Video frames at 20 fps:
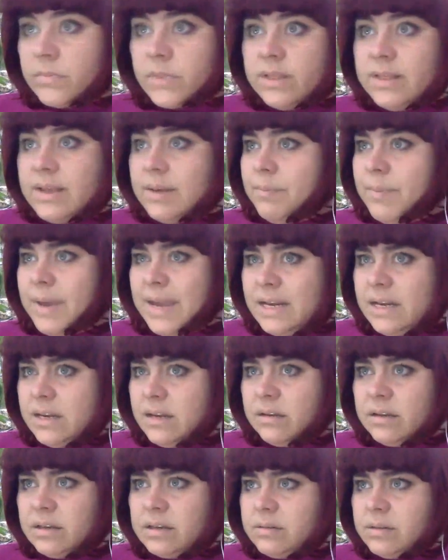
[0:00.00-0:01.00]
there are
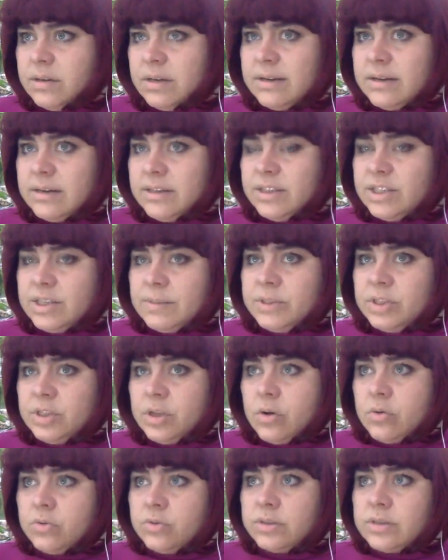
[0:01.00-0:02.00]
many
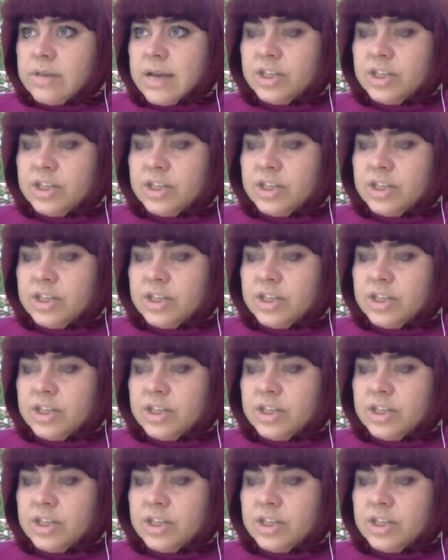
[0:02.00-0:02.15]
gemstones.